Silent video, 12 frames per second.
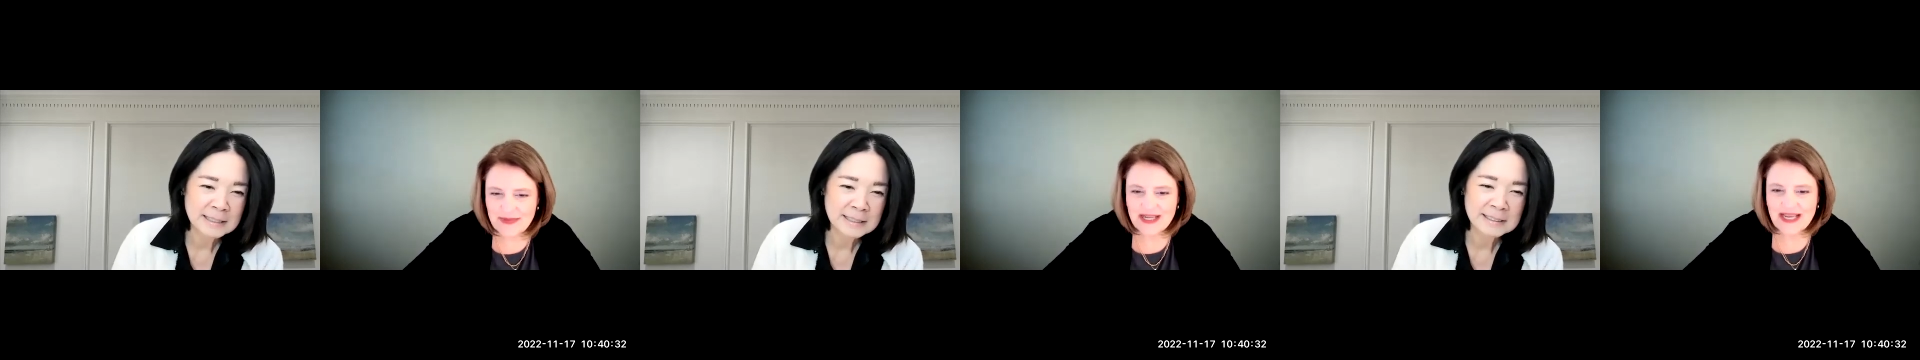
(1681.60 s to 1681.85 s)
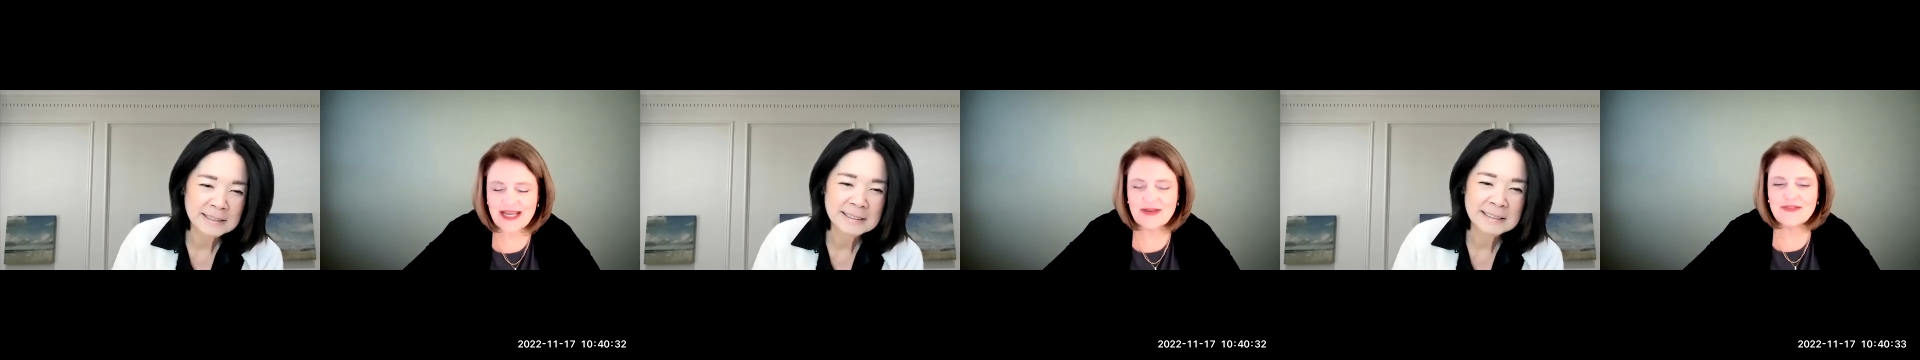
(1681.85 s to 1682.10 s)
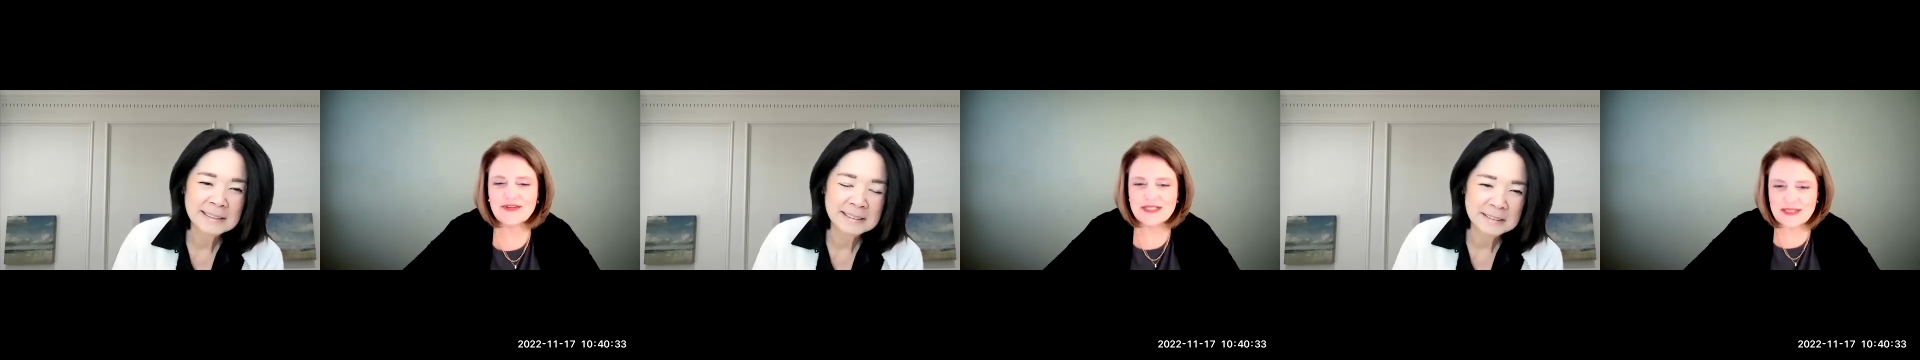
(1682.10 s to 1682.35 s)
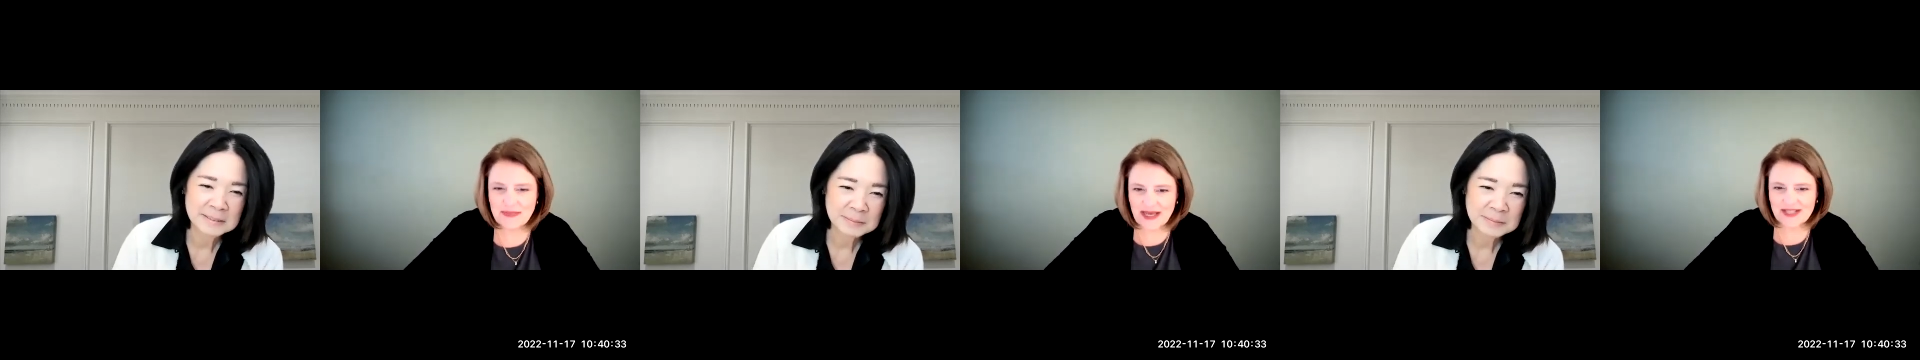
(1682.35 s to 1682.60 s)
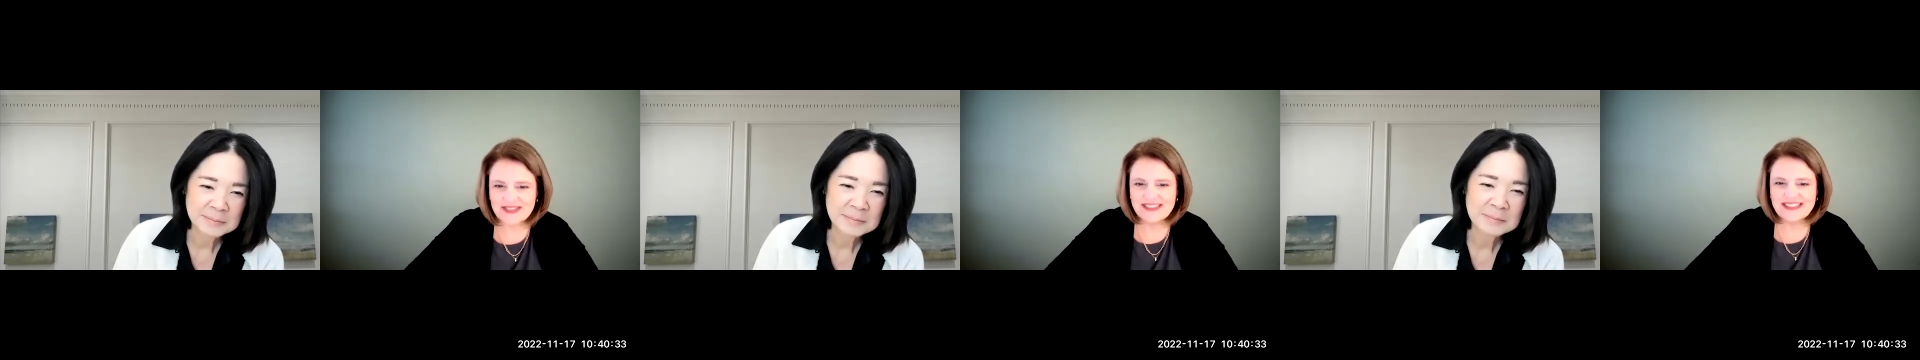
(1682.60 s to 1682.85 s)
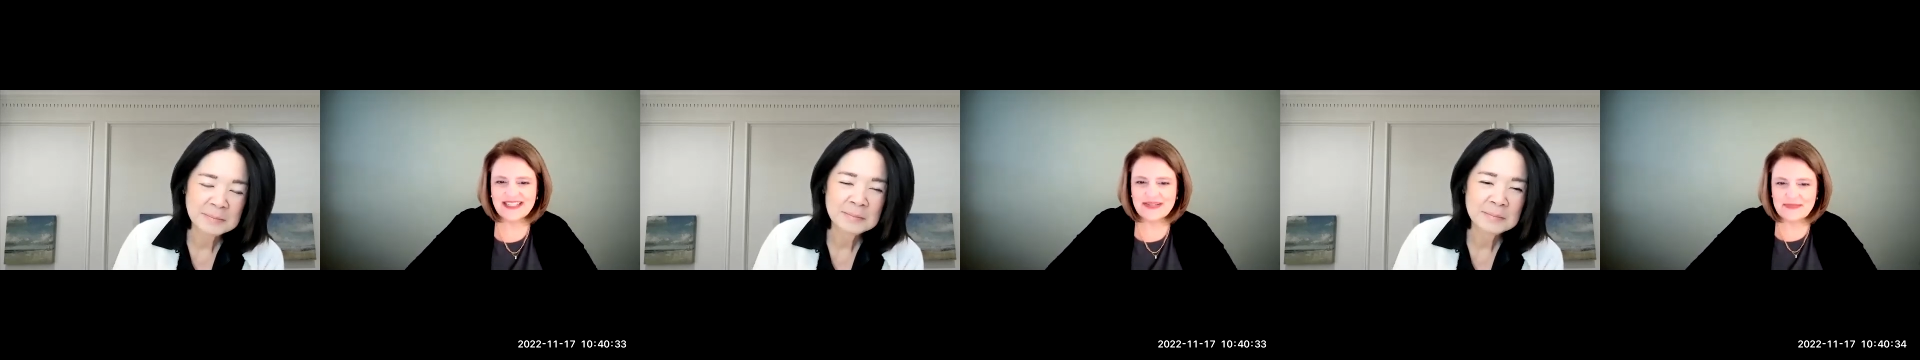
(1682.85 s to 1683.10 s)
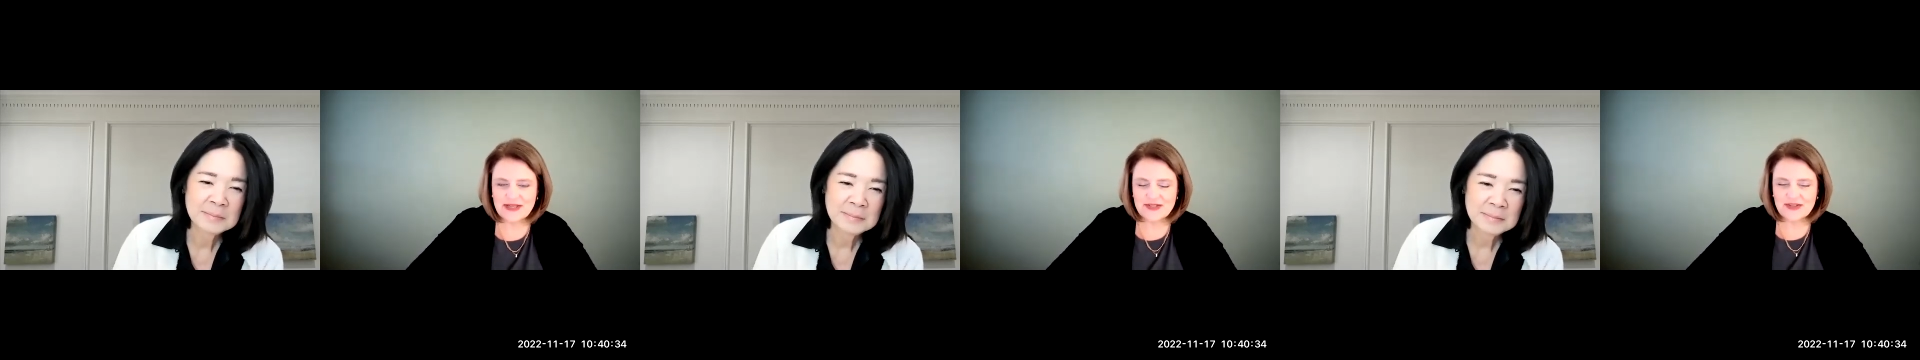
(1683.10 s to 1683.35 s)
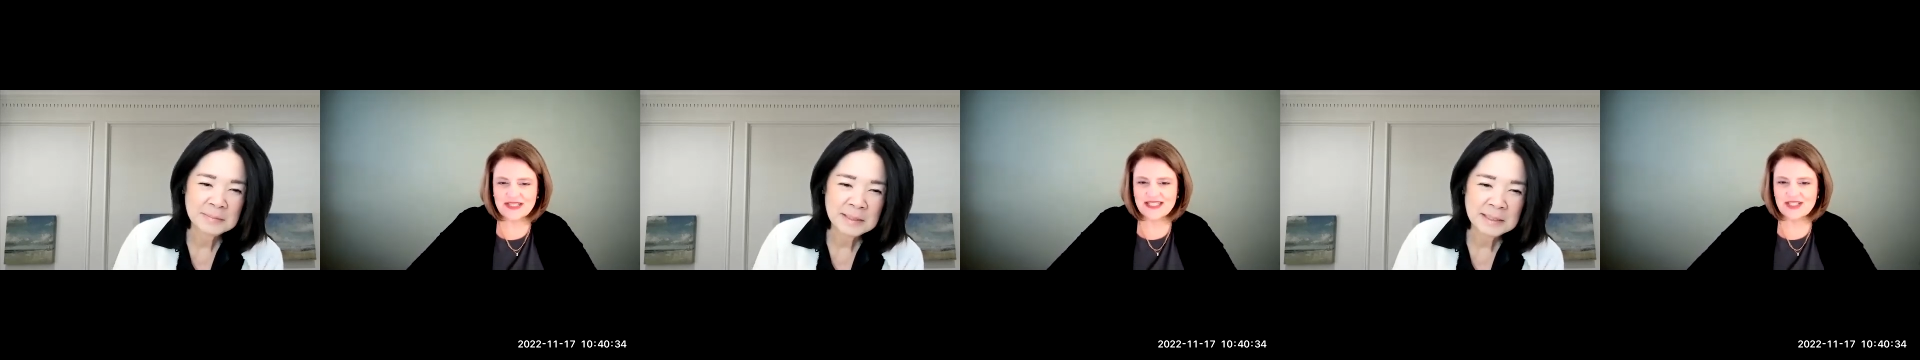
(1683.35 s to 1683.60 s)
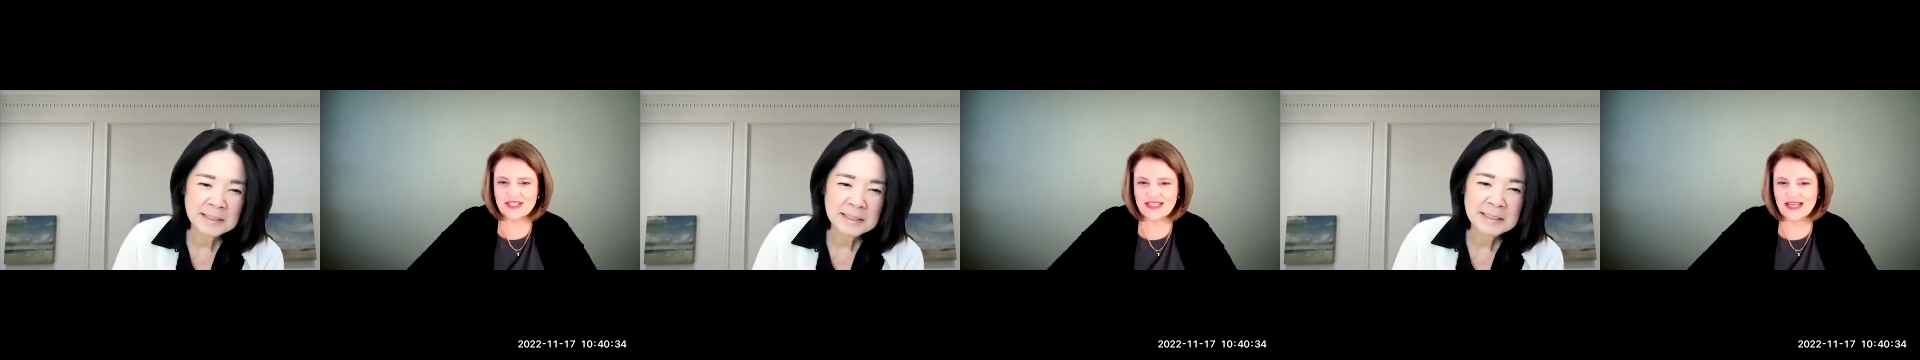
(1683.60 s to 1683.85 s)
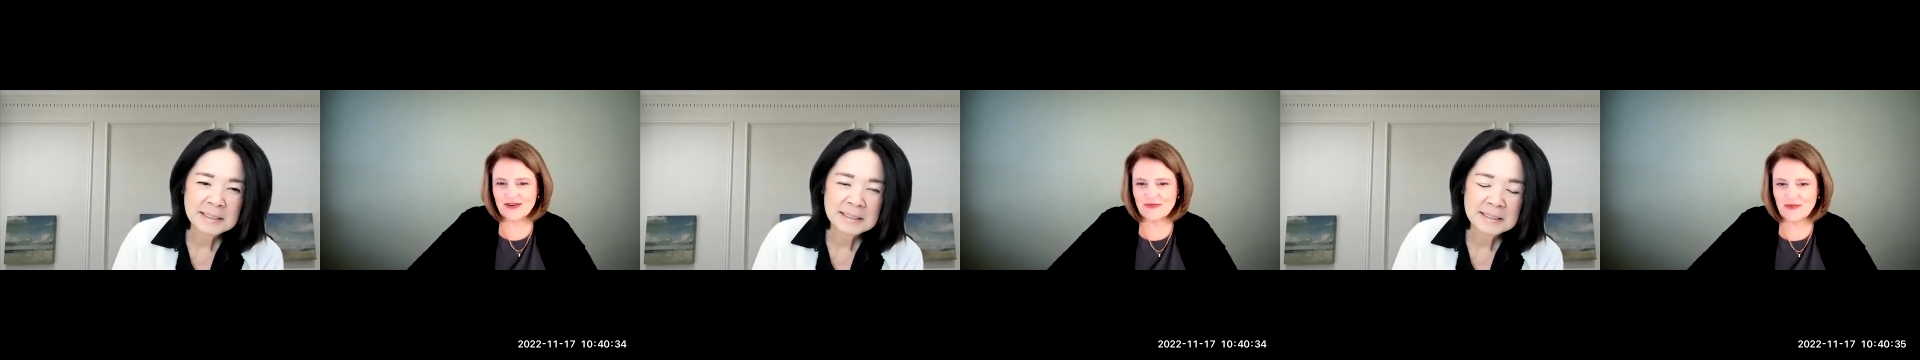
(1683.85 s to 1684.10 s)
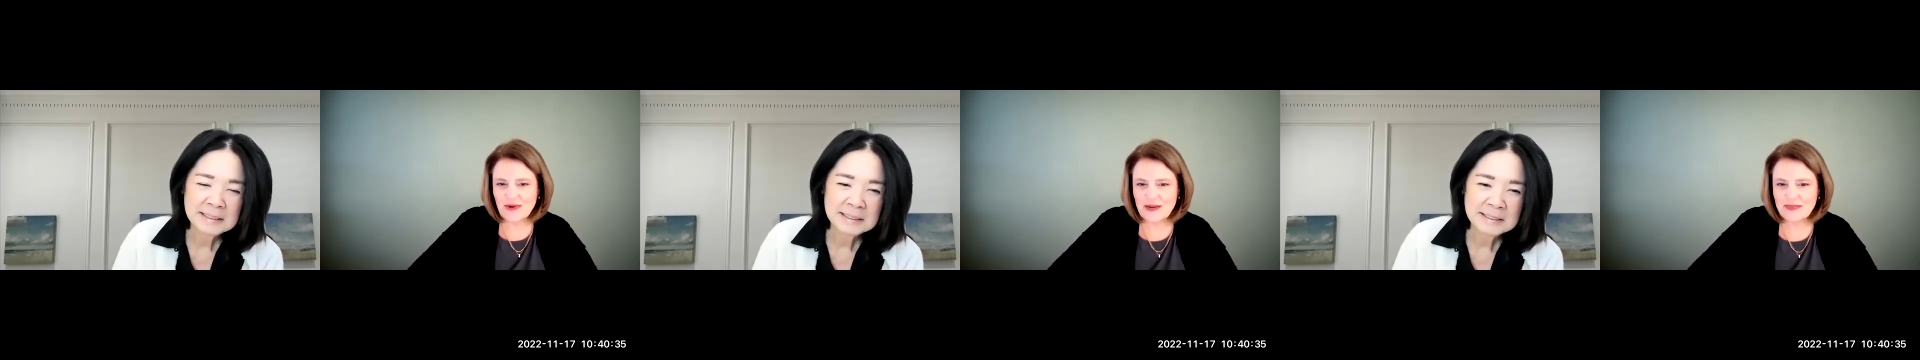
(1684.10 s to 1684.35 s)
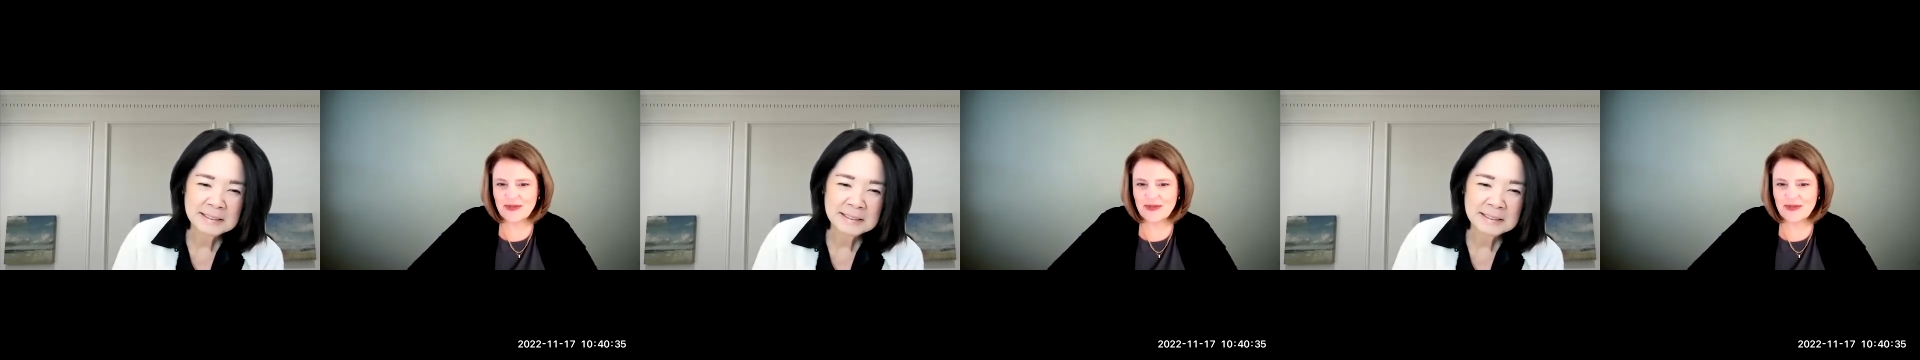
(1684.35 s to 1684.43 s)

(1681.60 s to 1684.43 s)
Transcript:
Speaker 1: coming out of a sabbatical. Yep. I transitioned out of Y